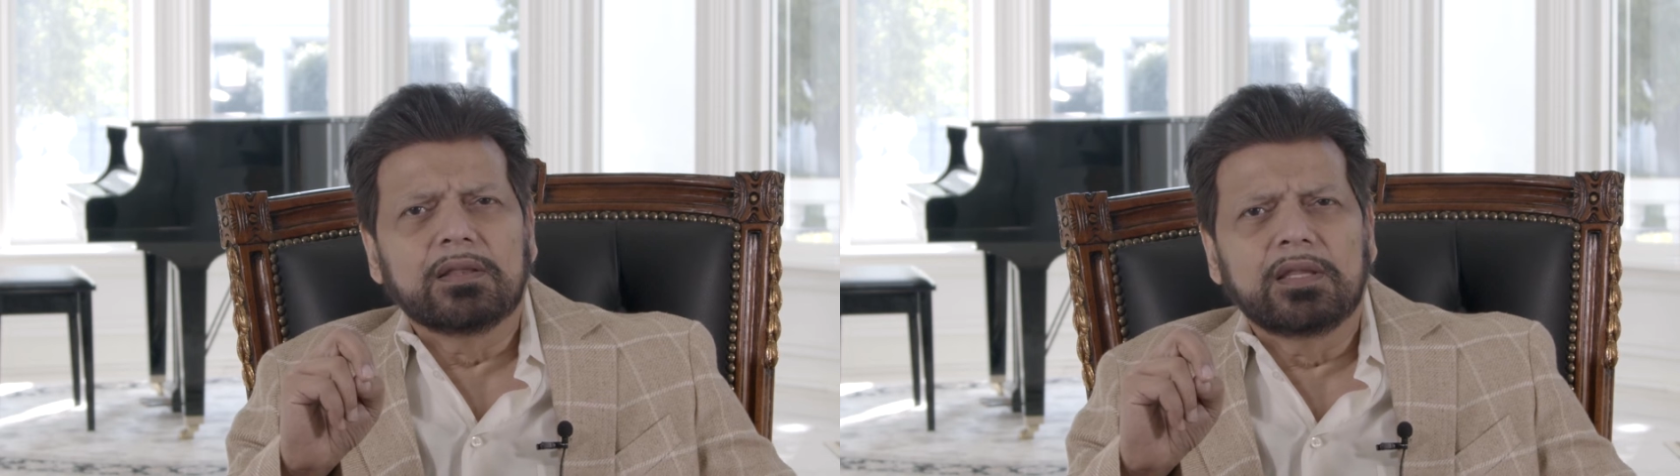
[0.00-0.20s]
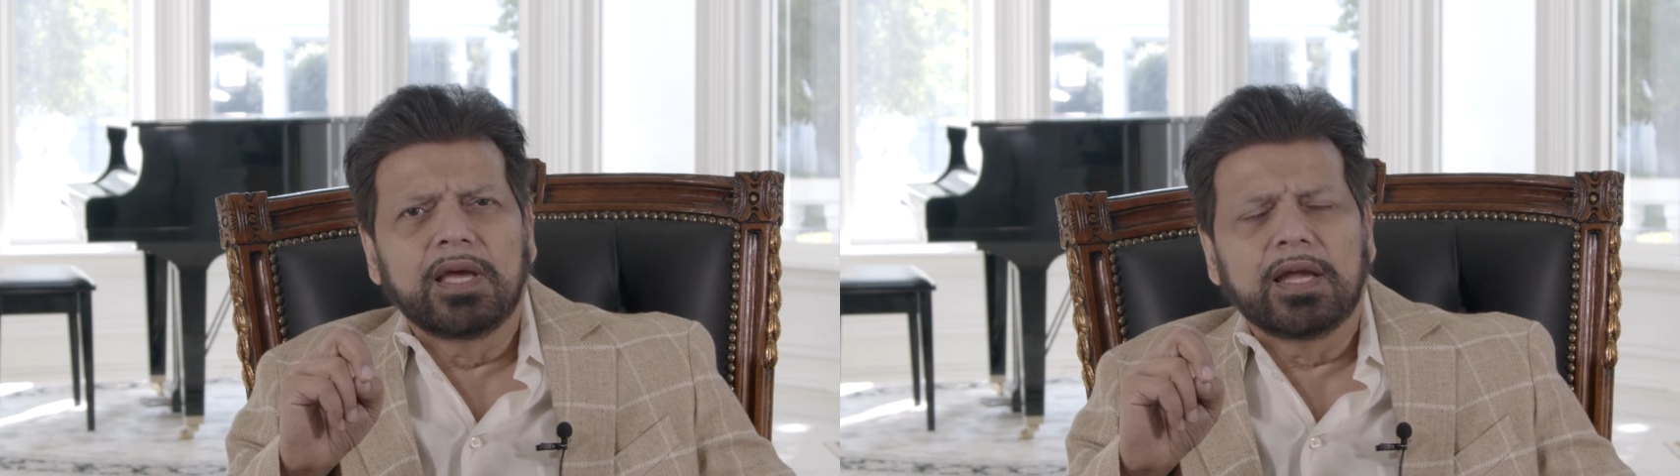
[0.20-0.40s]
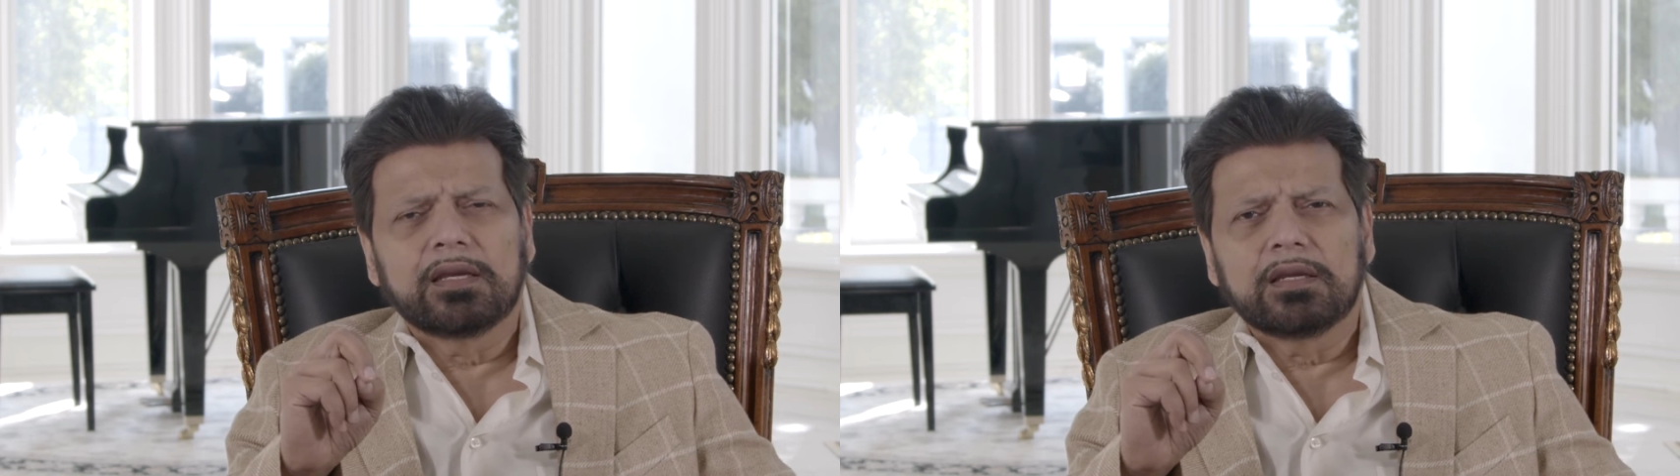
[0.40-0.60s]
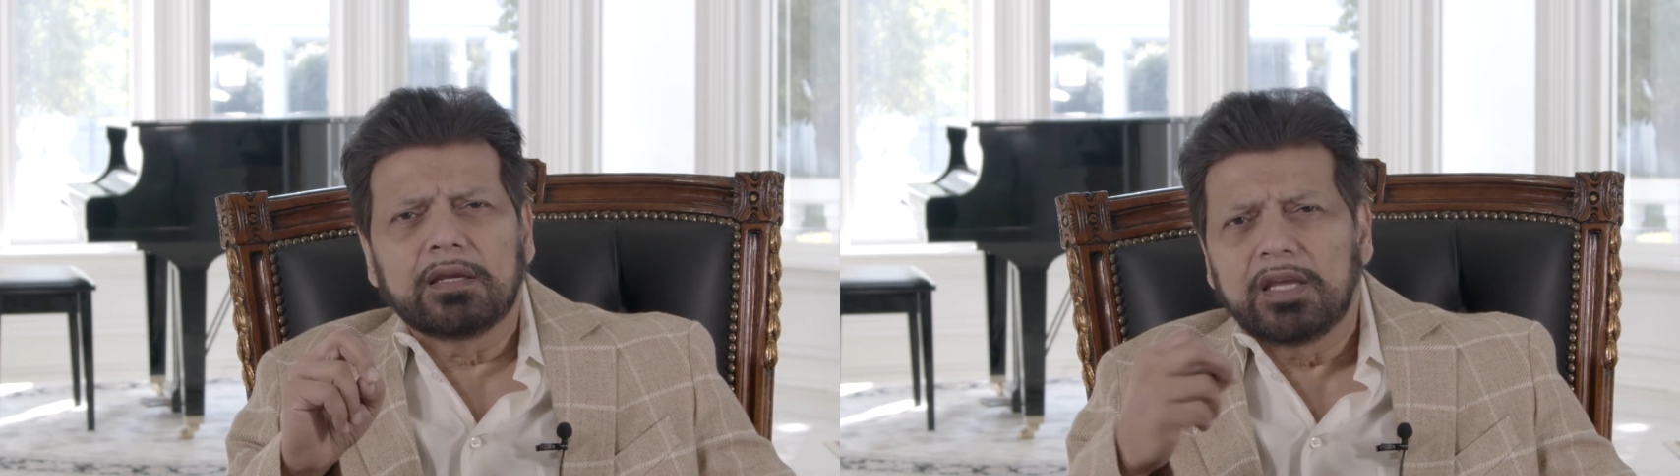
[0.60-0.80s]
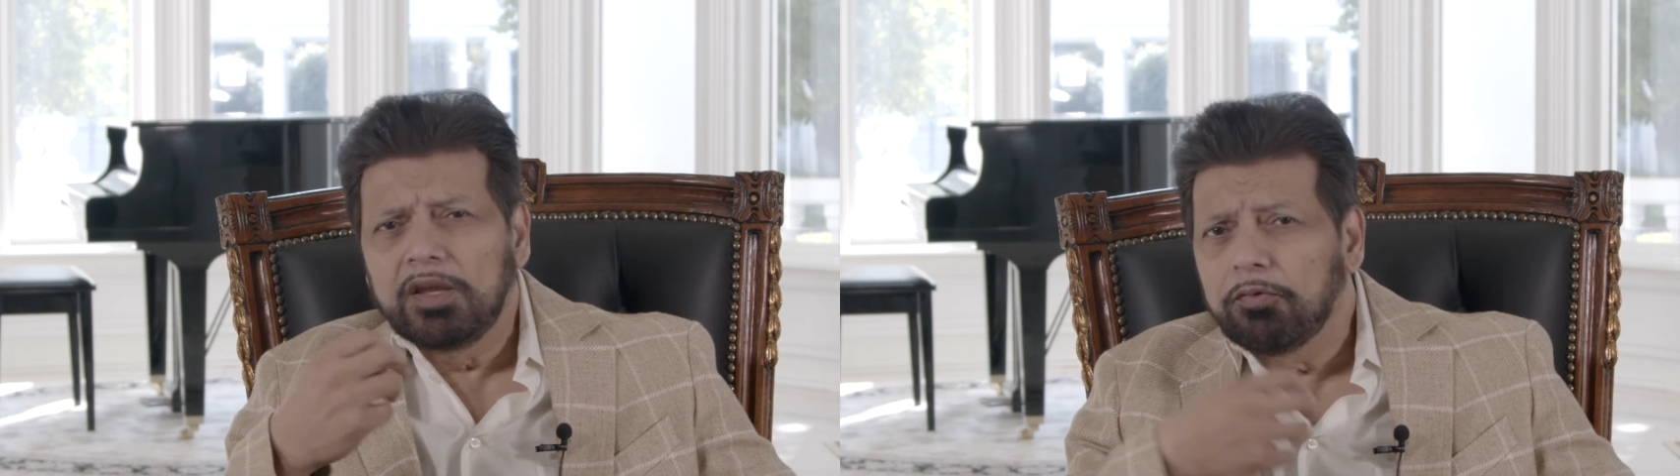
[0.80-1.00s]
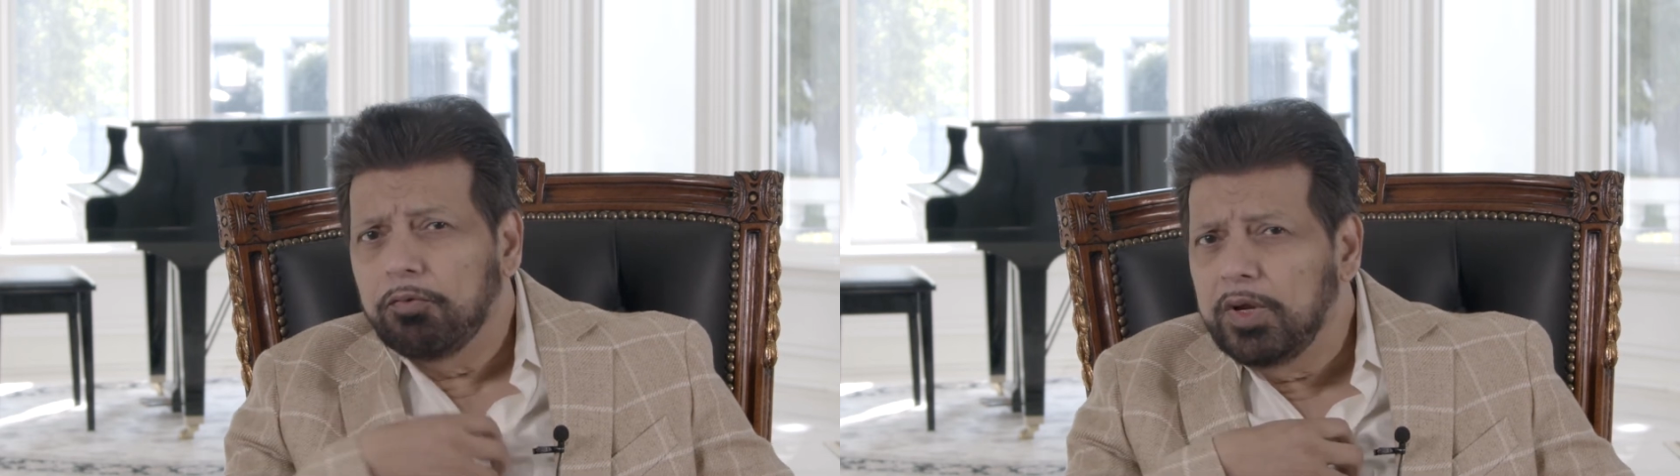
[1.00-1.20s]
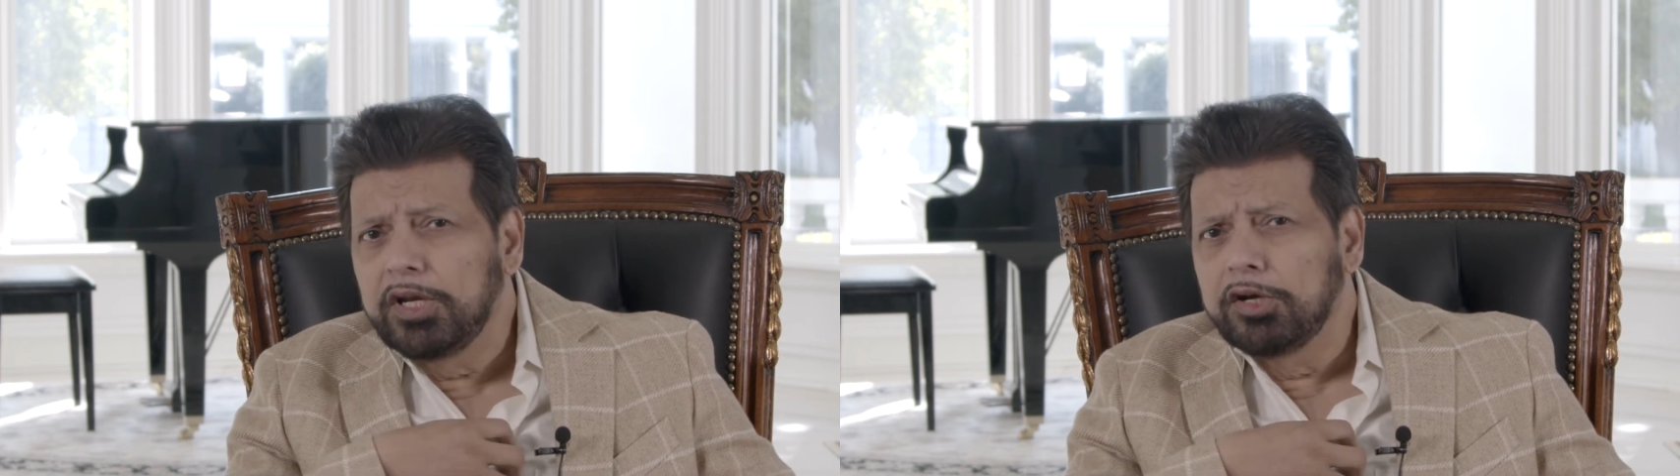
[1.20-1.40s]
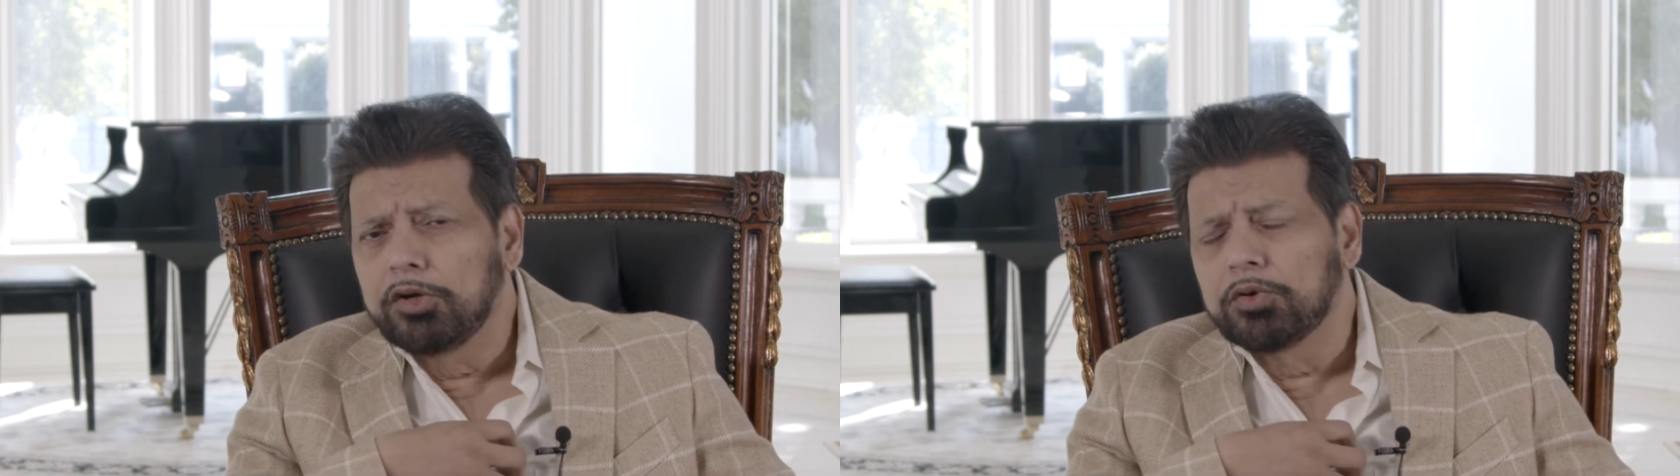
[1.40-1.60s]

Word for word: that if we didn't